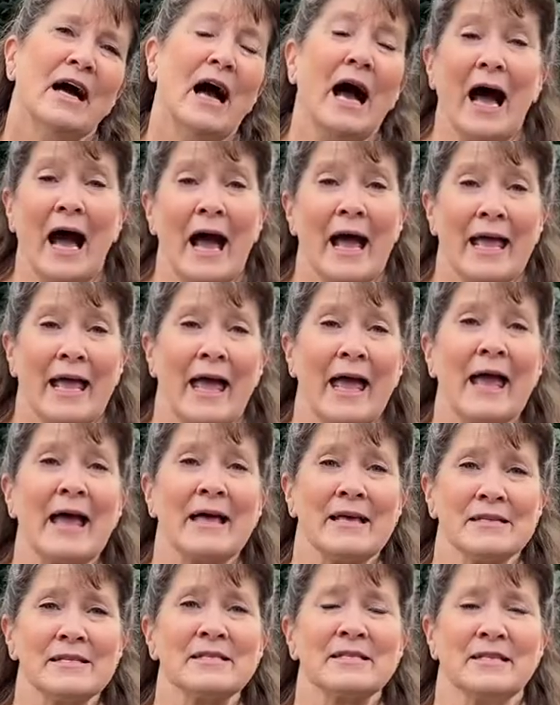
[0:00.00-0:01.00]
I
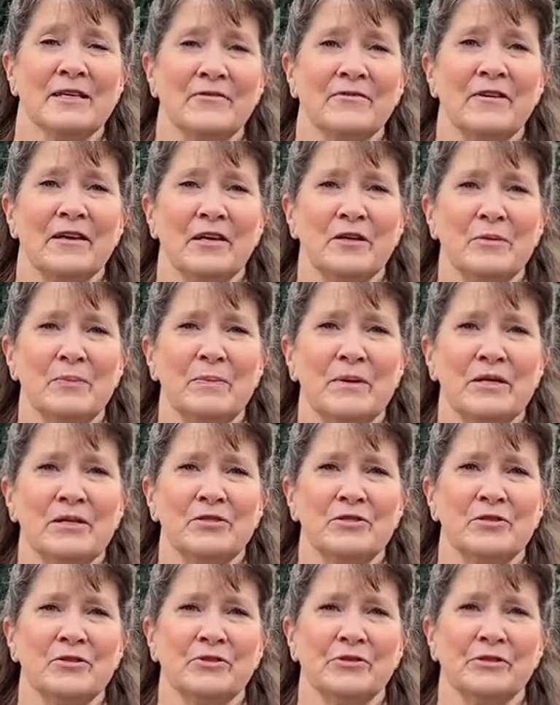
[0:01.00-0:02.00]
asked if he could be a
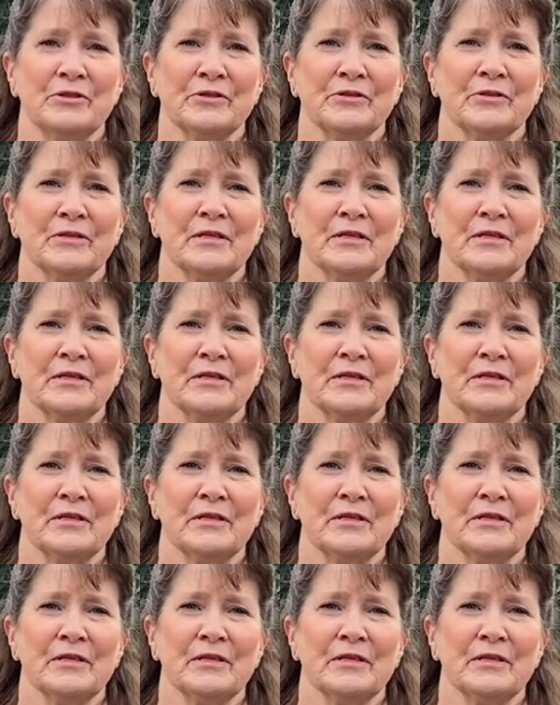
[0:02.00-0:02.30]
donor.